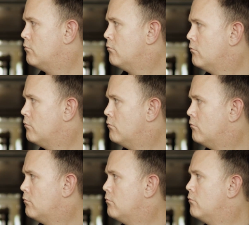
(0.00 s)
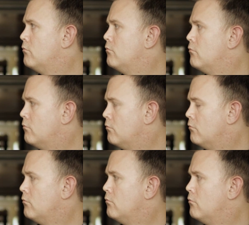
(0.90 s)

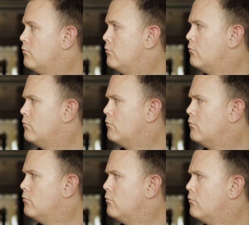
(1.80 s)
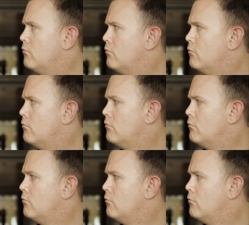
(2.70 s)
(silent)